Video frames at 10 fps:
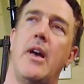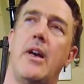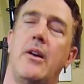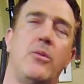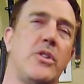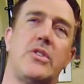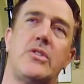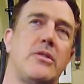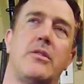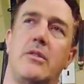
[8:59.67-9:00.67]
It
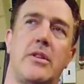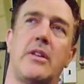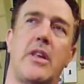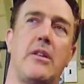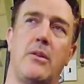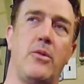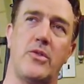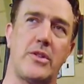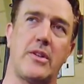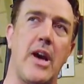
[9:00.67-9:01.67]
was like it
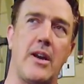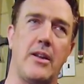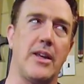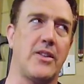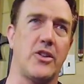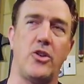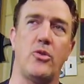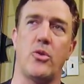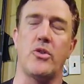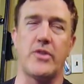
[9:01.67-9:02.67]
was kind of like the Q
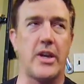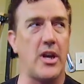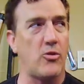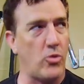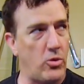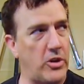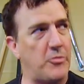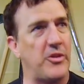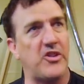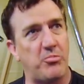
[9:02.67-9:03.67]
course. They kind of rolled
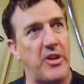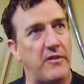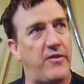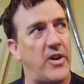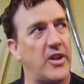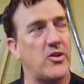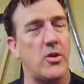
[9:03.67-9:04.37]
up in this big fucking